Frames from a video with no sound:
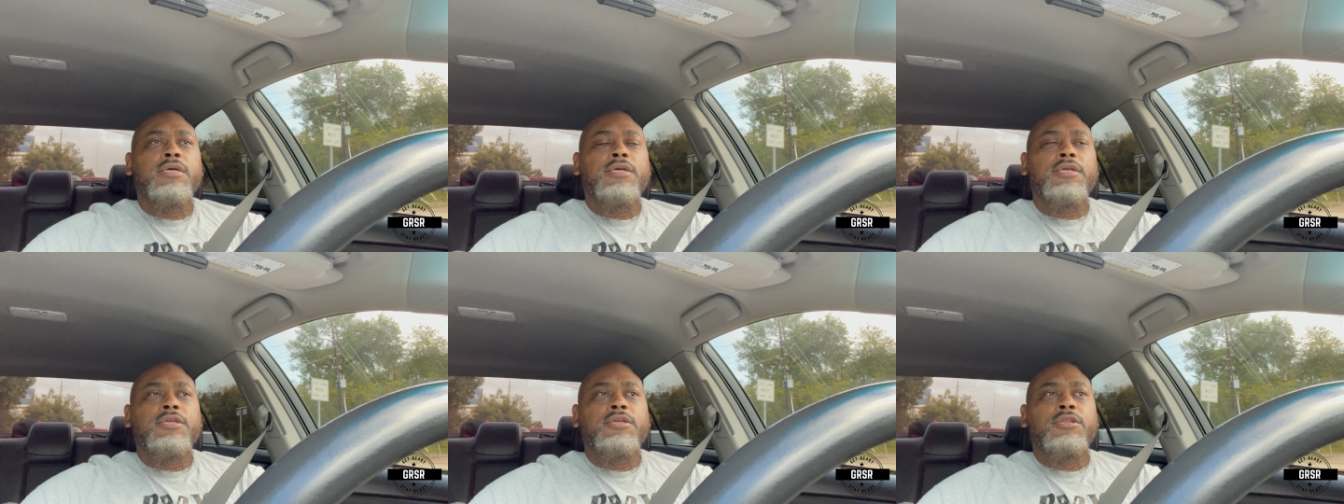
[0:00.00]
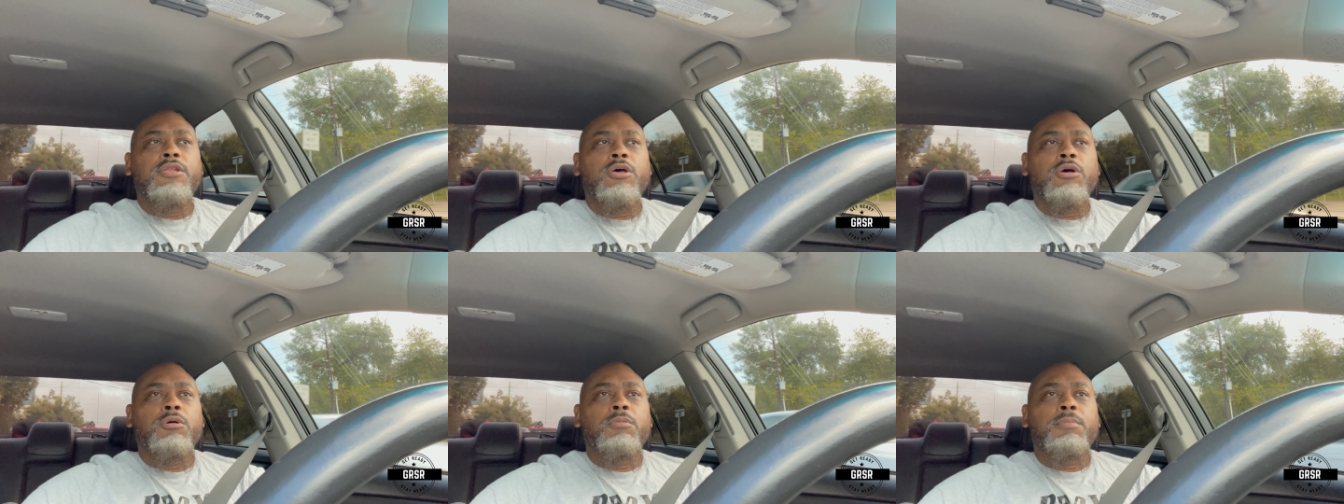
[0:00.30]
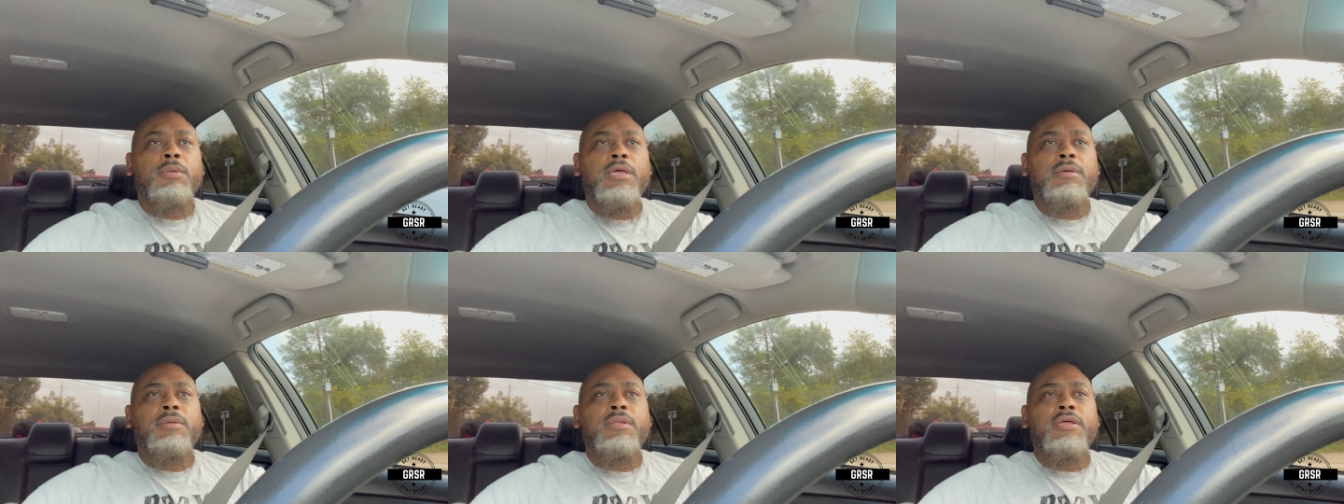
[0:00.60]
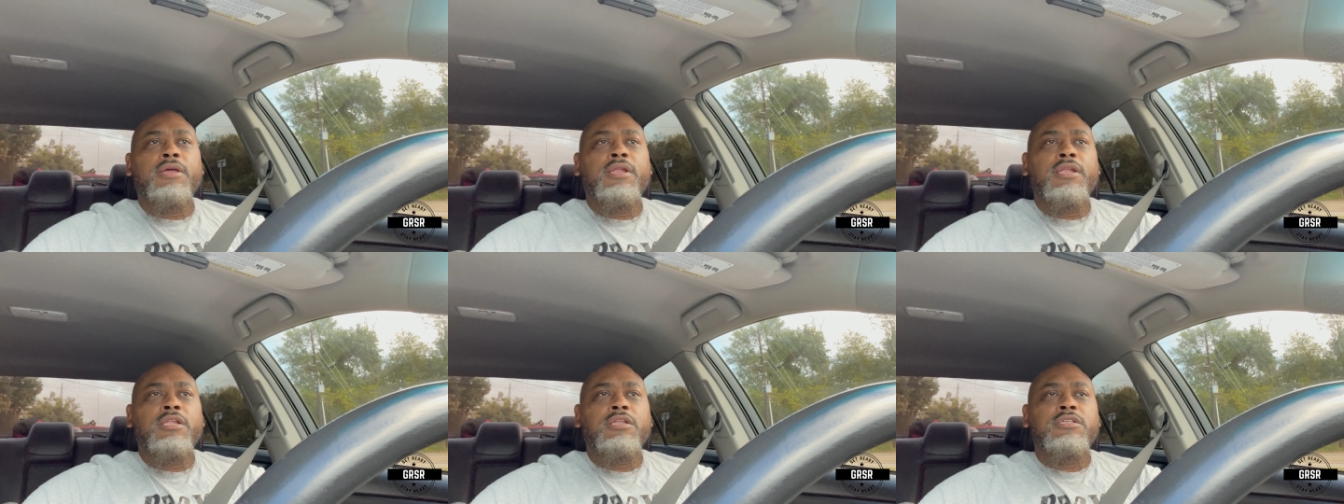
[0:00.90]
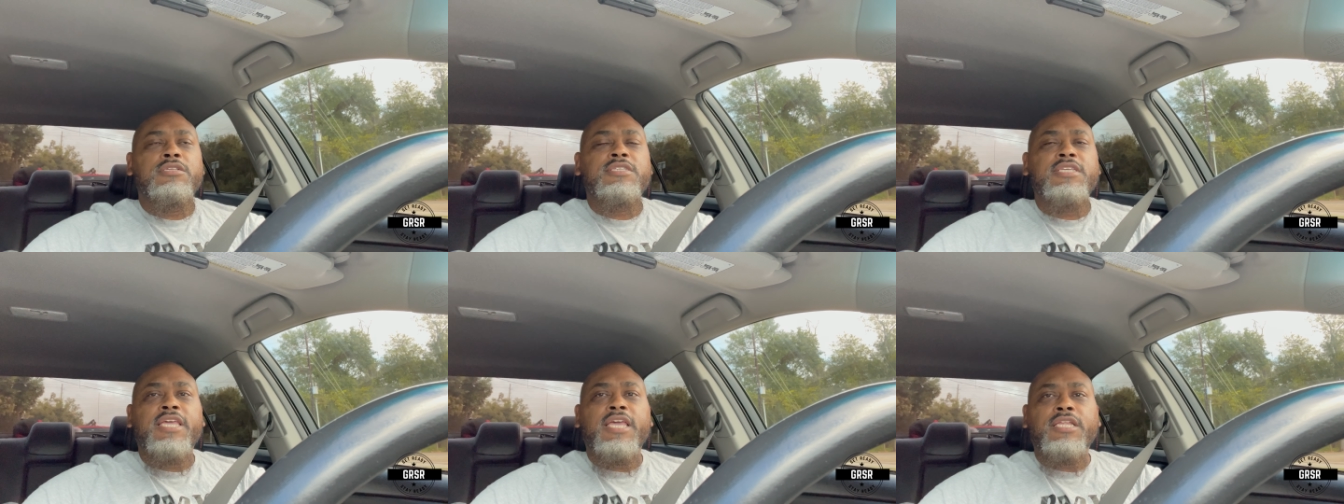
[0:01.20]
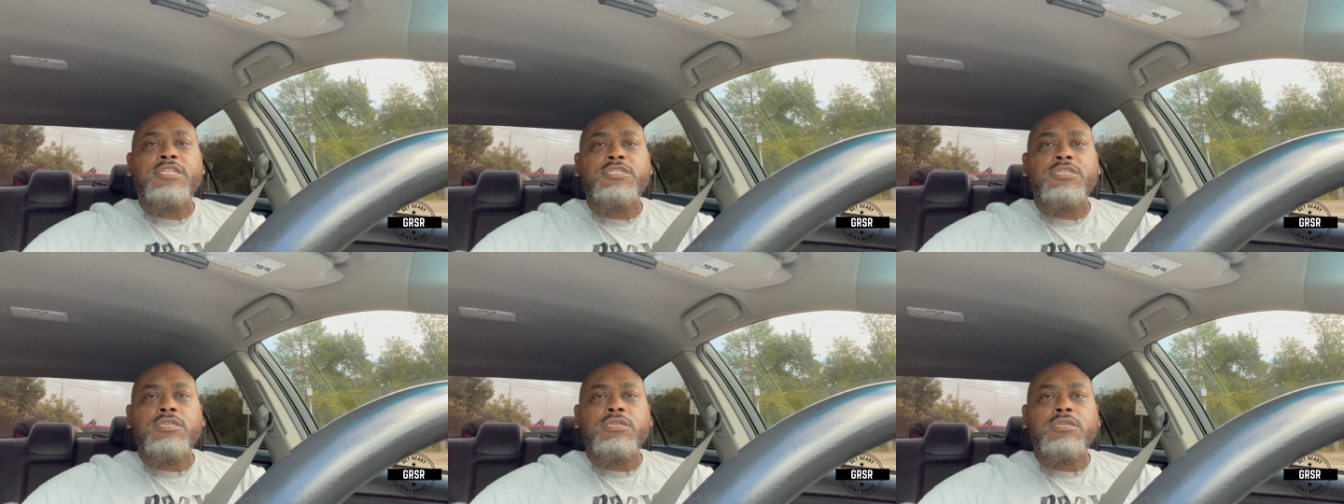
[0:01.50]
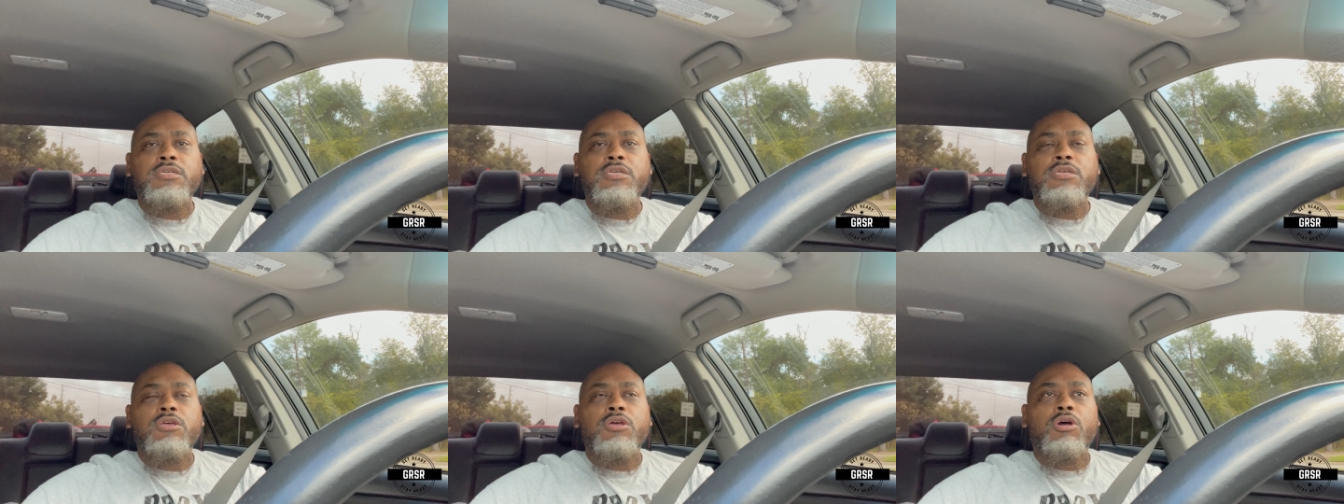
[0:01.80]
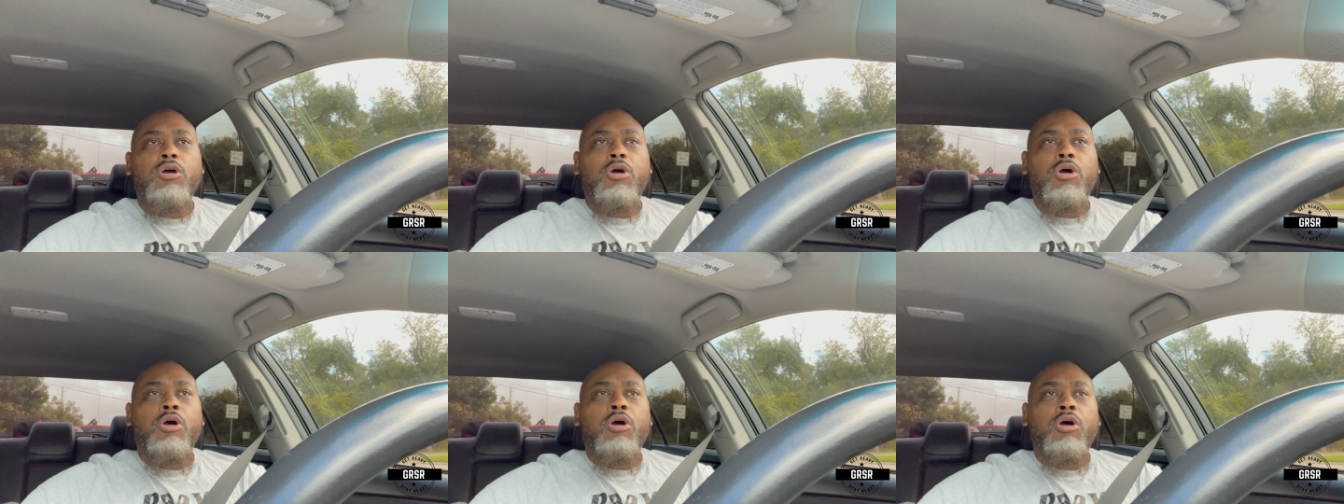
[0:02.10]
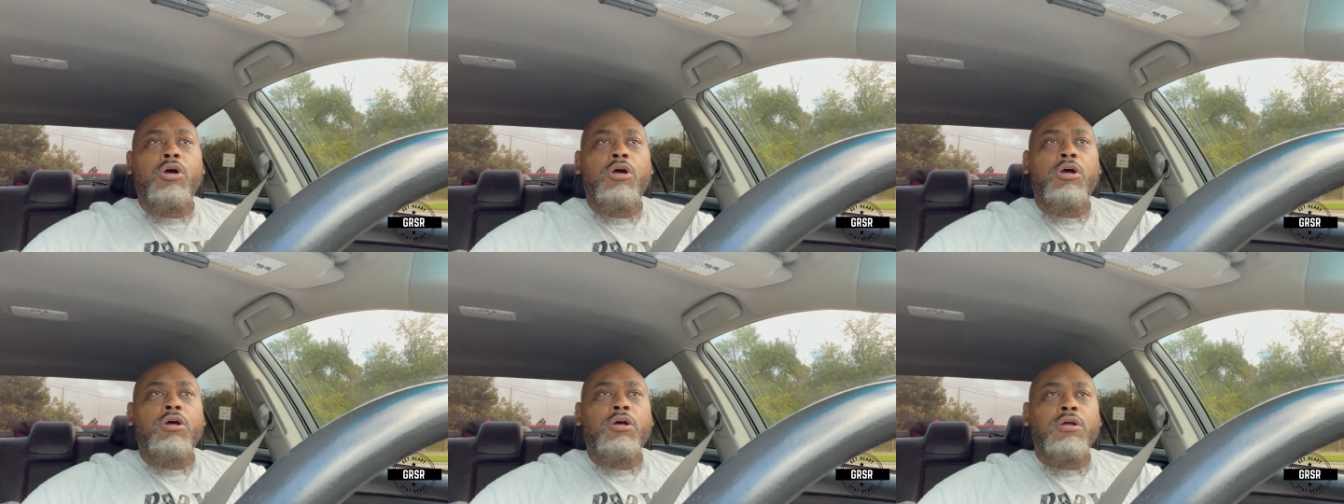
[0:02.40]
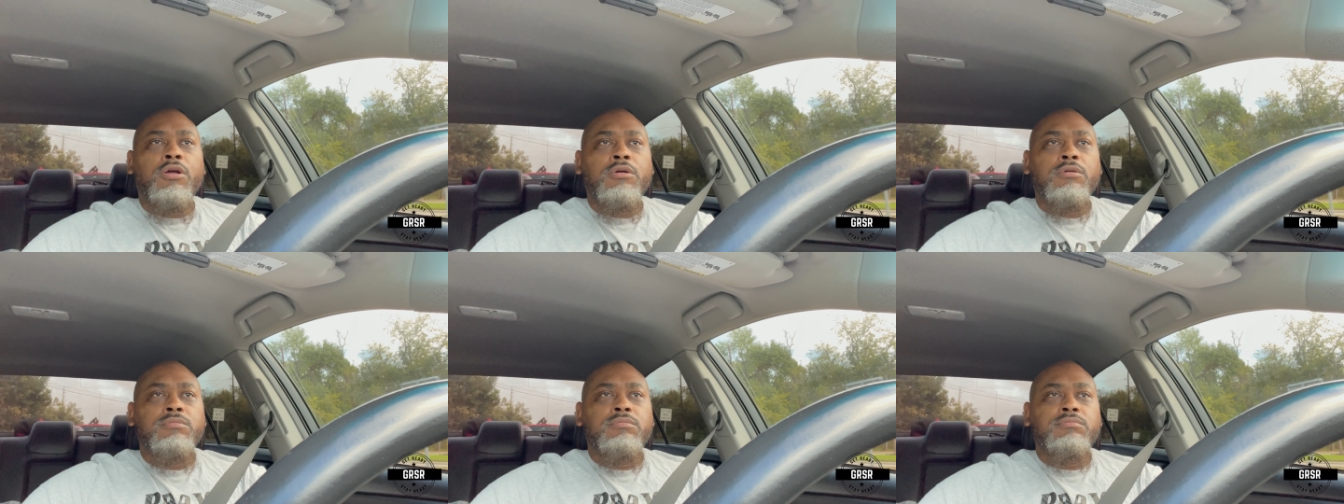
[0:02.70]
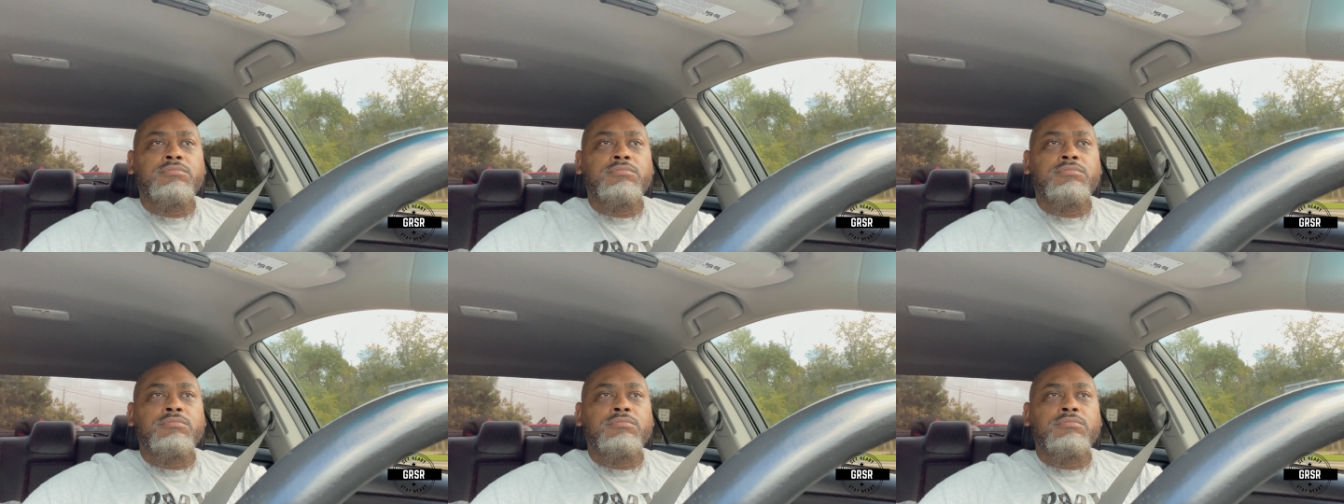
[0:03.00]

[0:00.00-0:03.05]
You know, maybe they're a little sketchy. Or